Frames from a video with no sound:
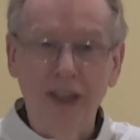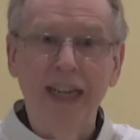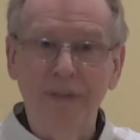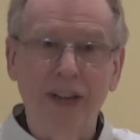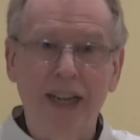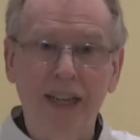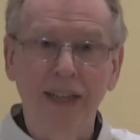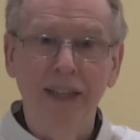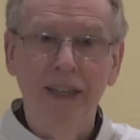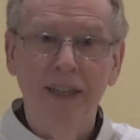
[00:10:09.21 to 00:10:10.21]

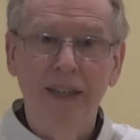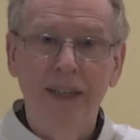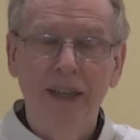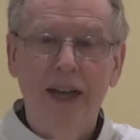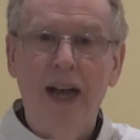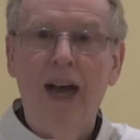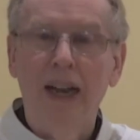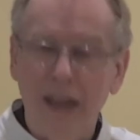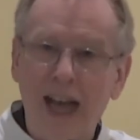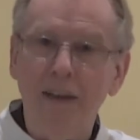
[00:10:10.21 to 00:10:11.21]
giving, a
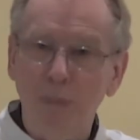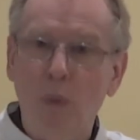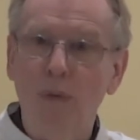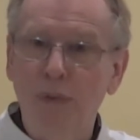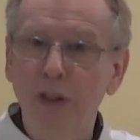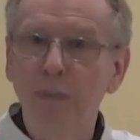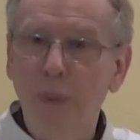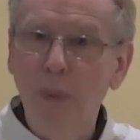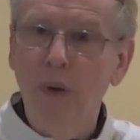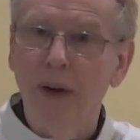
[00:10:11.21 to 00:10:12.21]
lot more for the
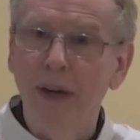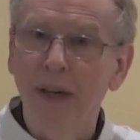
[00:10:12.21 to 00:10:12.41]
poor.